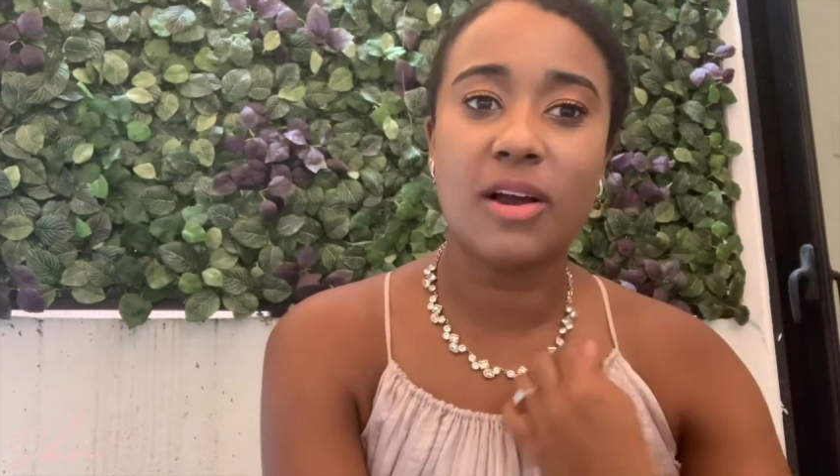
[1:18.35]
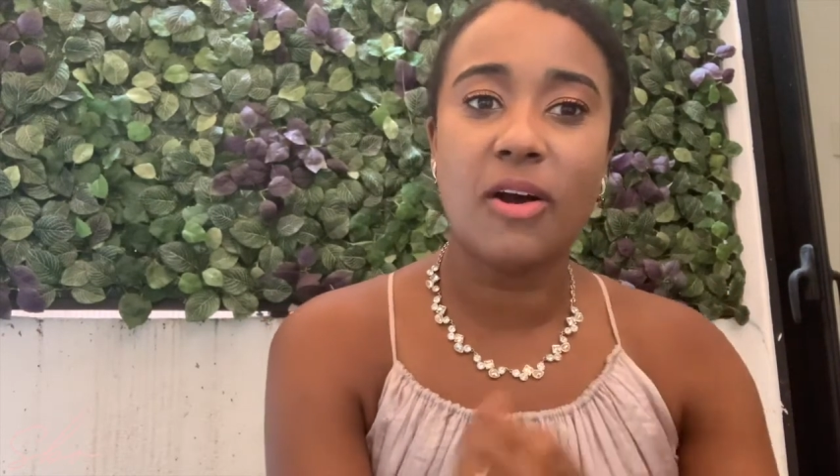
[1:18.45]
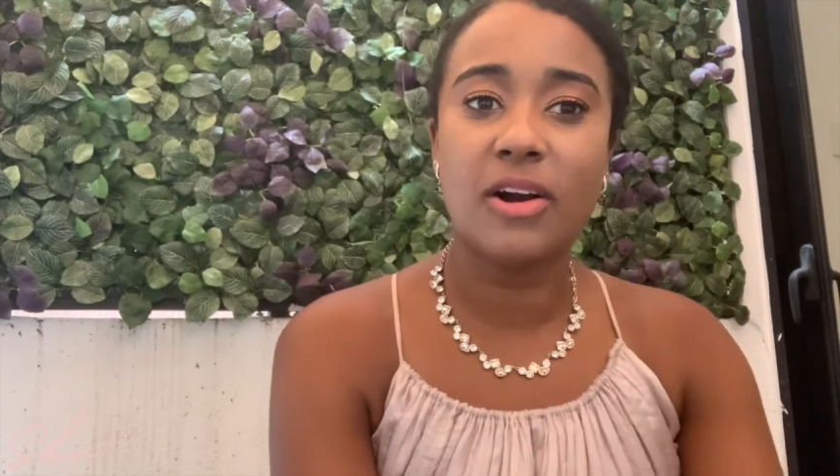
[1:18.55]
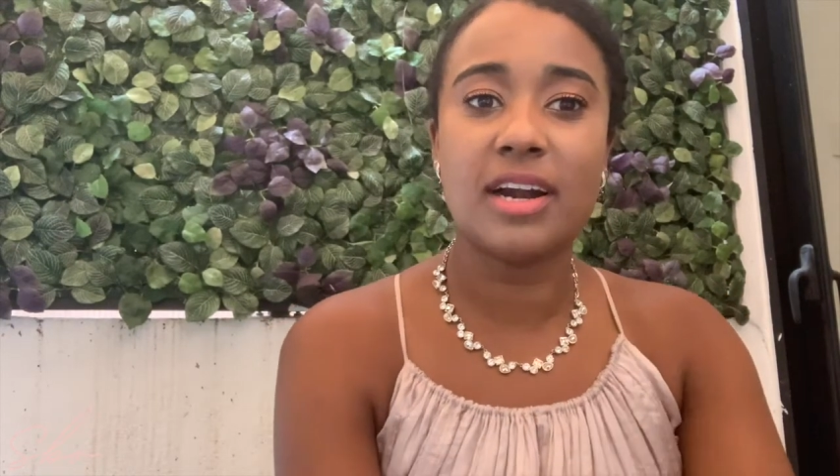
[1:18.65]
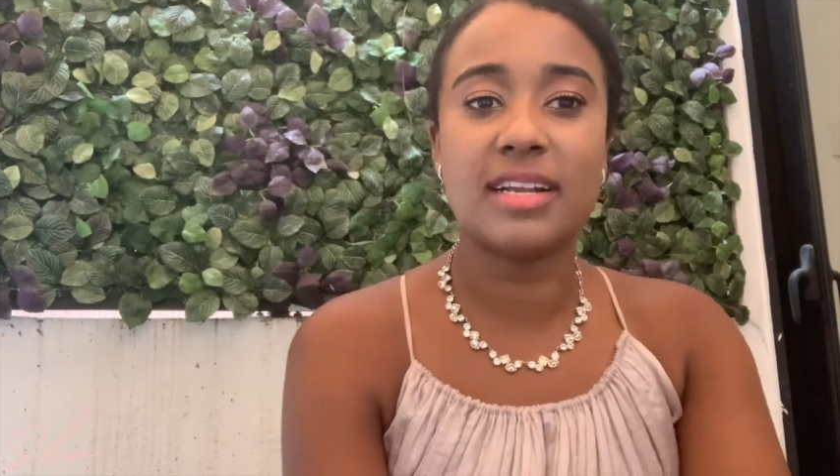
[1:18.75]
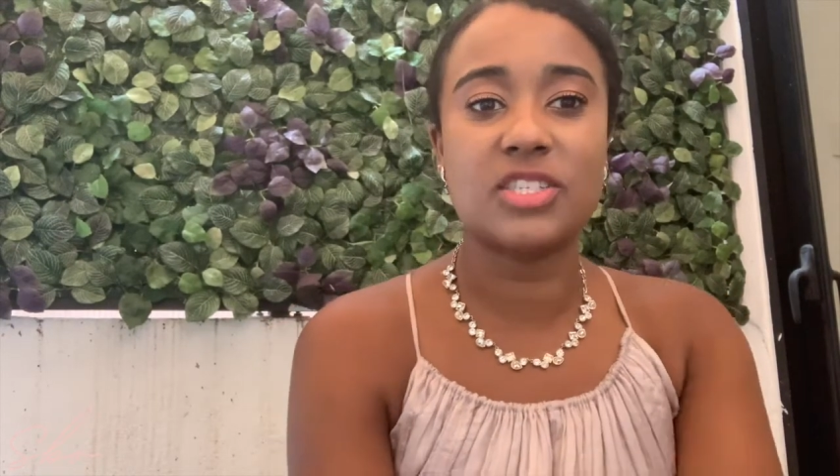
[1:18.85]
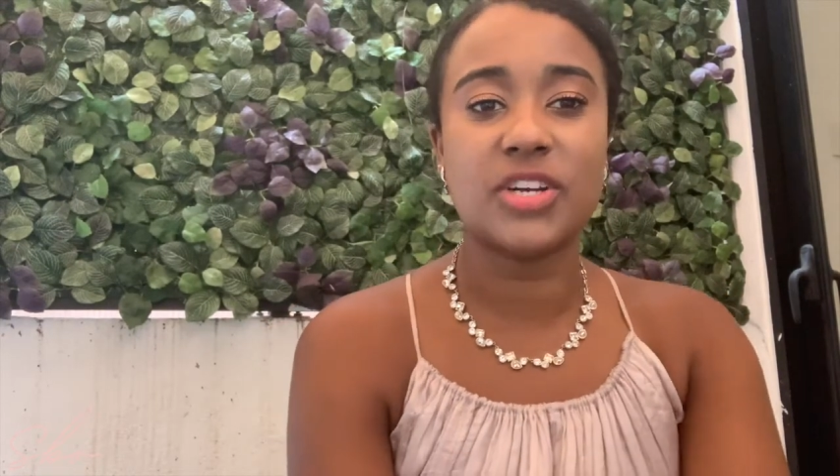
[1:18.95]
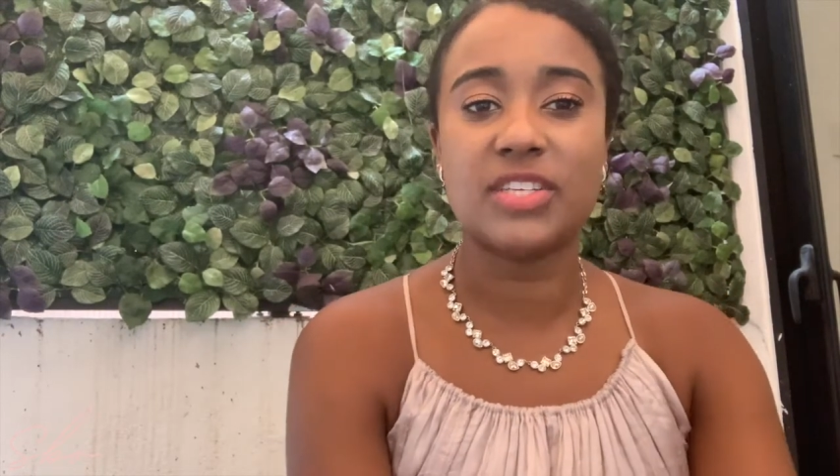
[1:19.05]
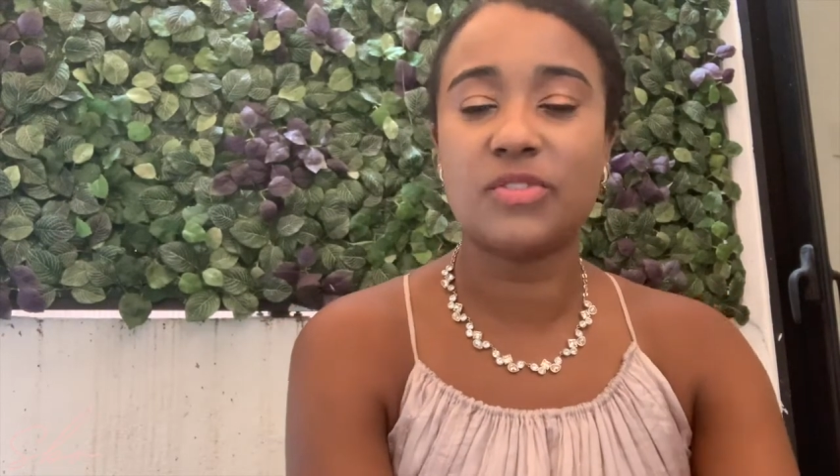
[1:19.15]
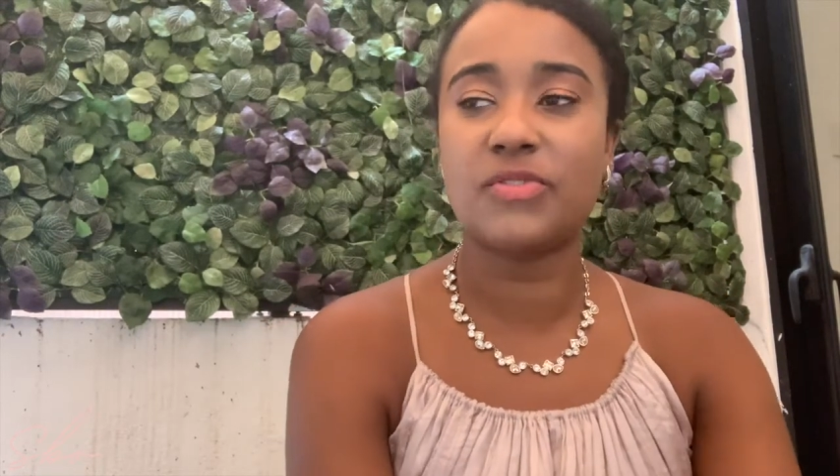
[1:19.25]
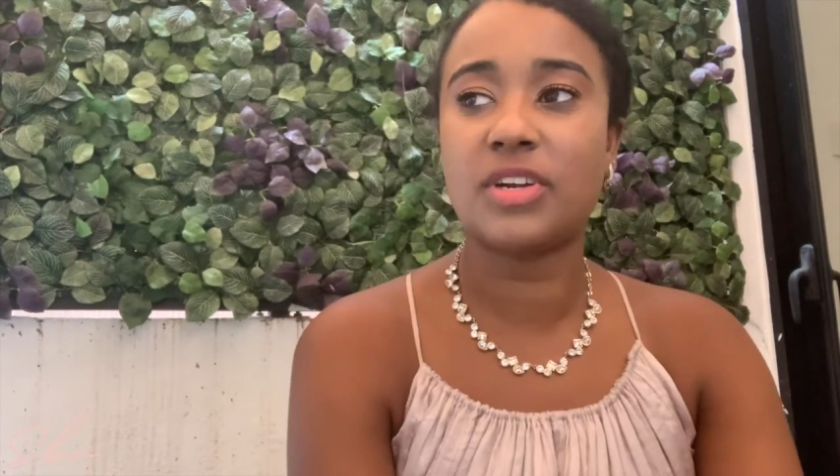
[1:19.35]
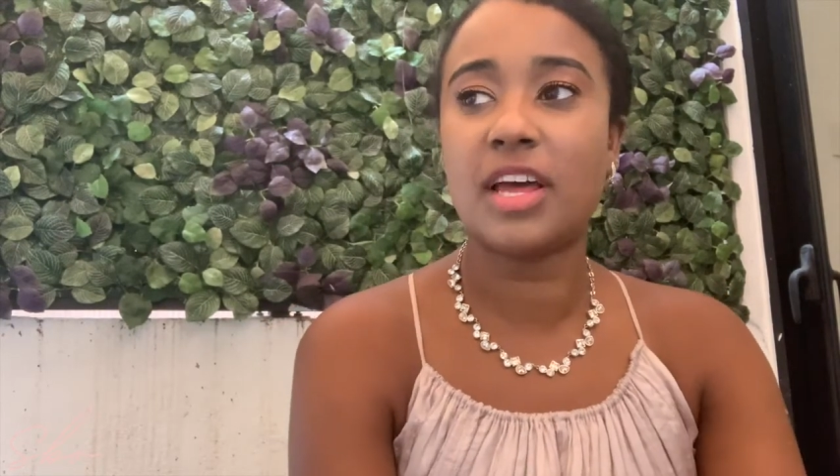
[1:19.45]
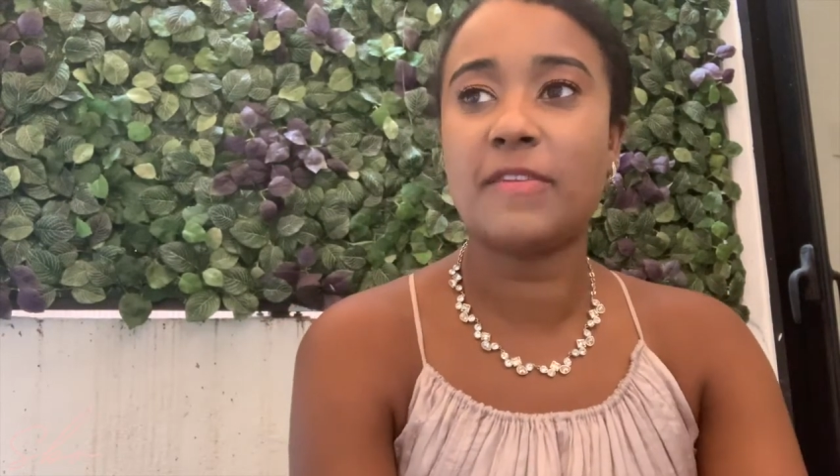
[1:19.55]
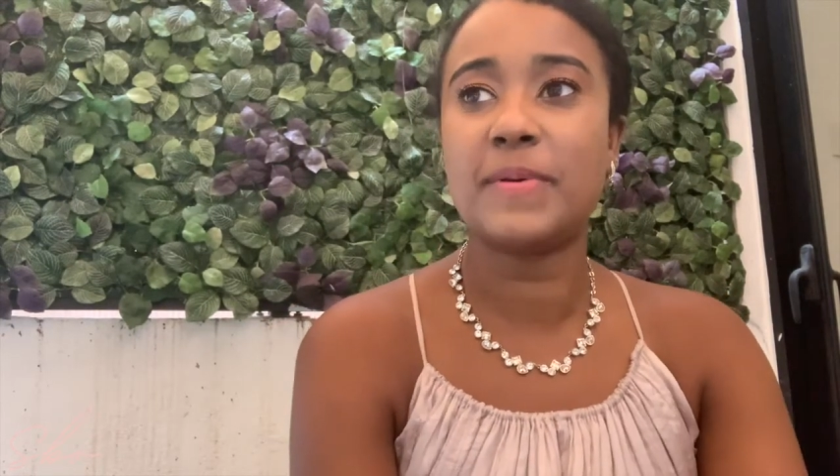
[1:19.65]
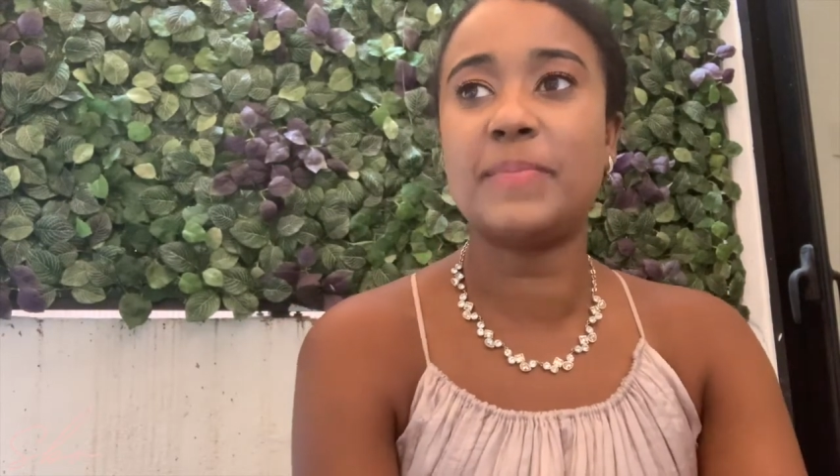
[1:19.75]
hard and stressful for a
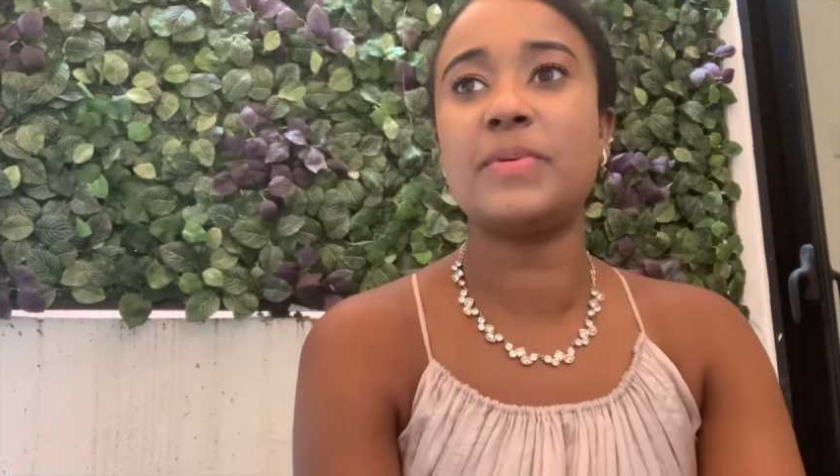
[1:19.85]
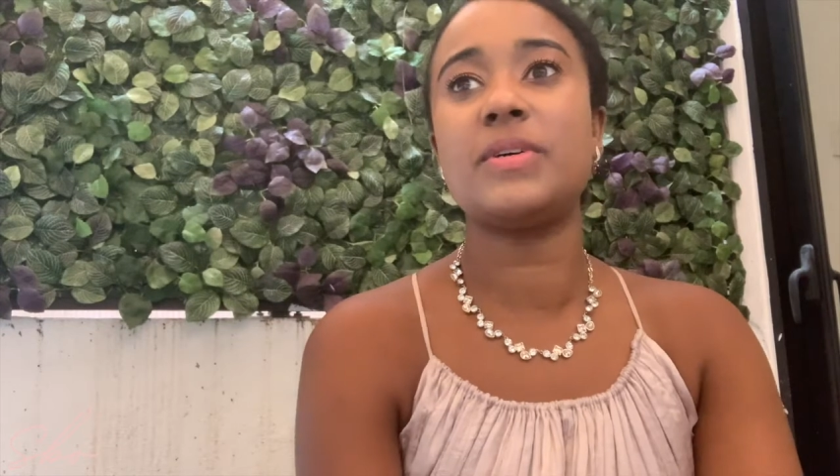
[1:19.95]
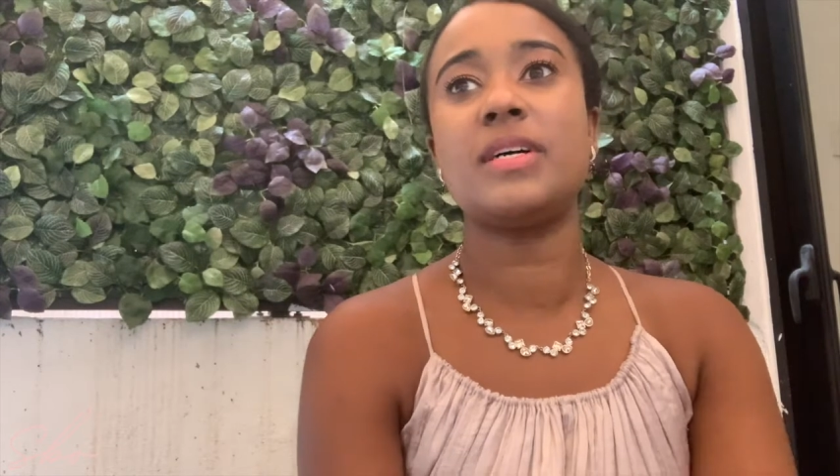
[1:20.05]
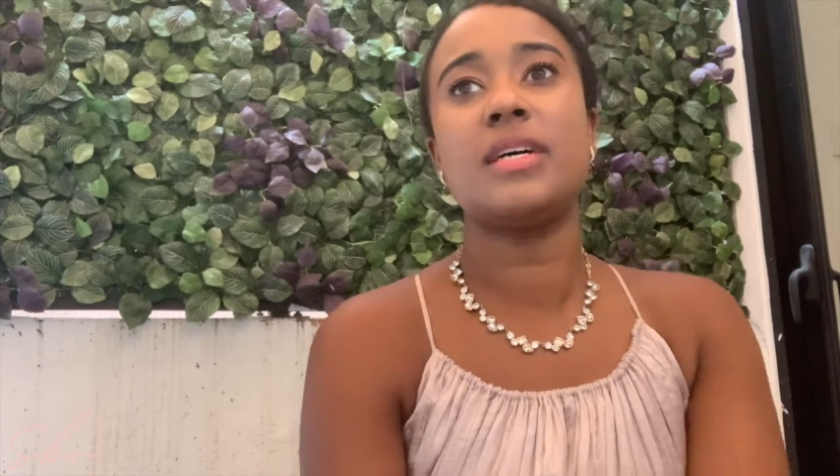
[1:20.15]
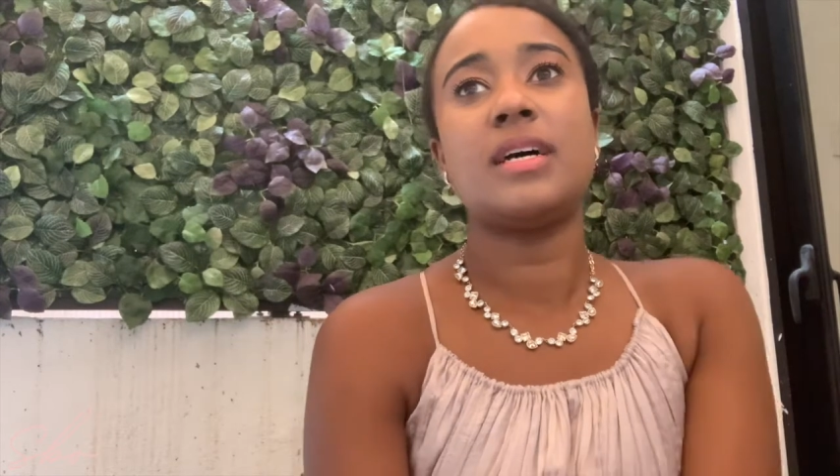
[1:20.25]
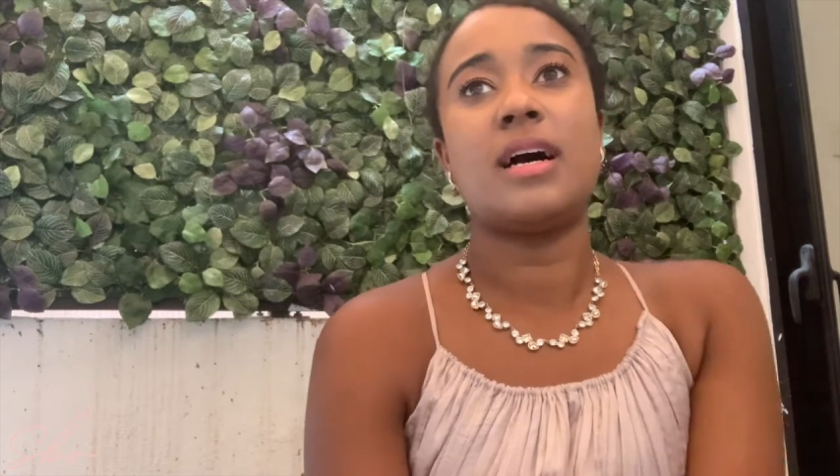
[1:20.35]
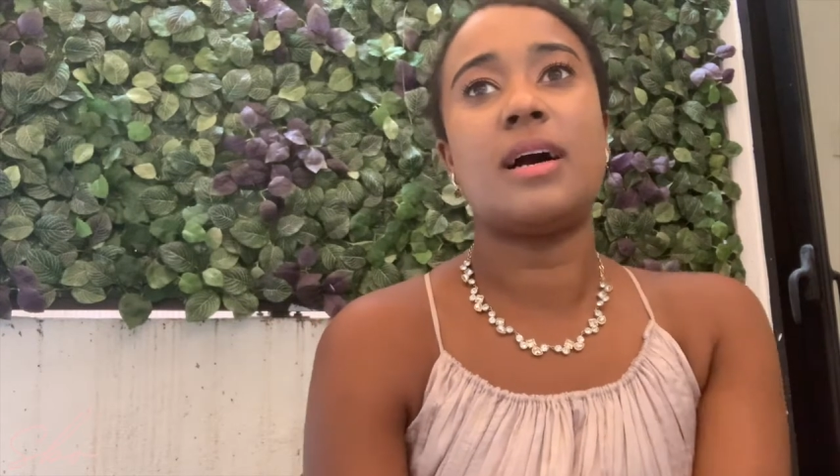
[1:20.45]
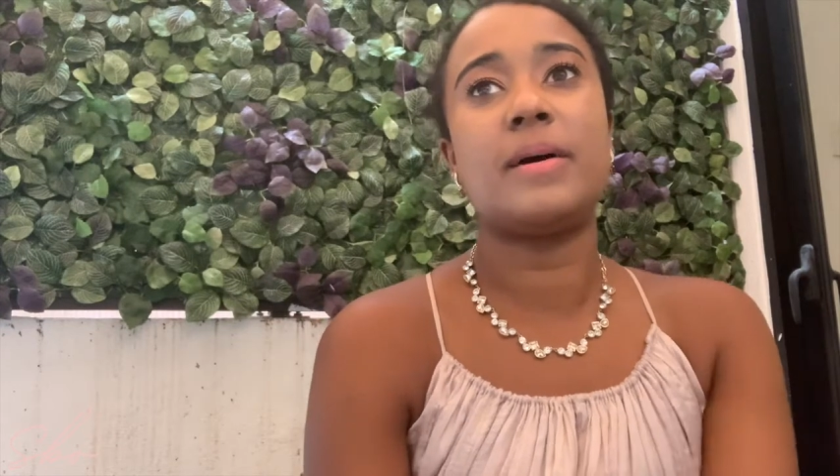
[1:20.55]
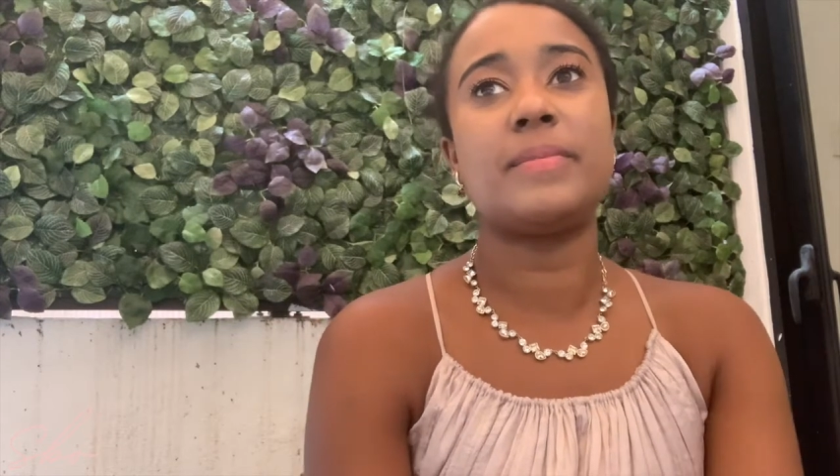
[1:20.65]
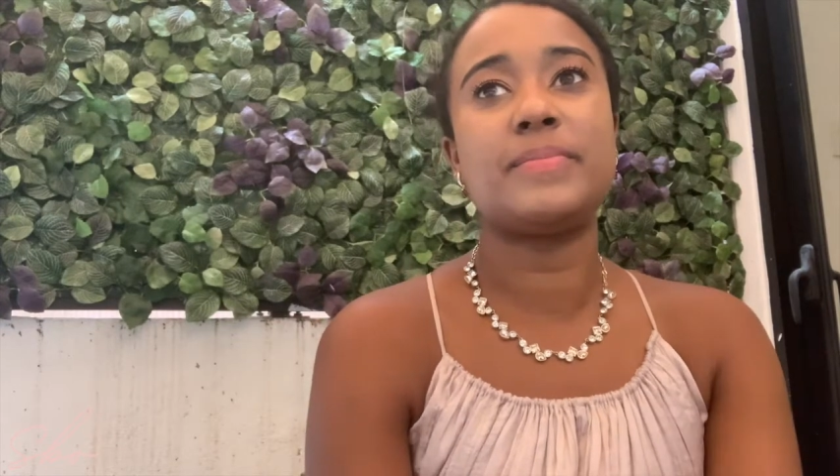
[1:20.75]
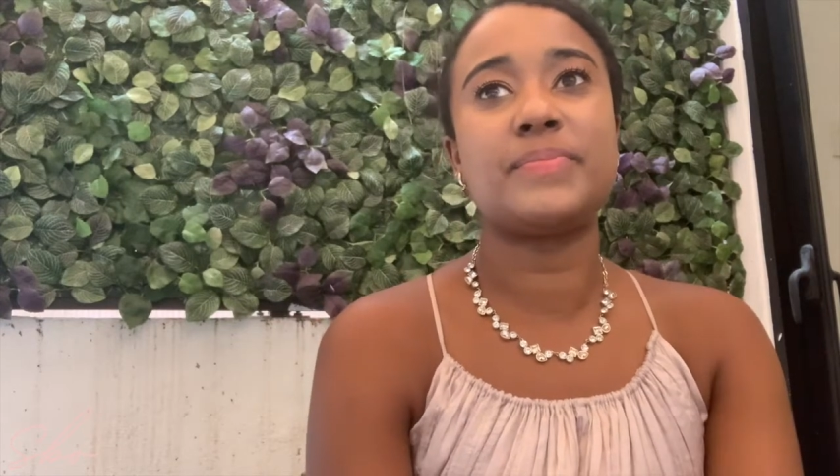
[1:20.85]
lot of people, um,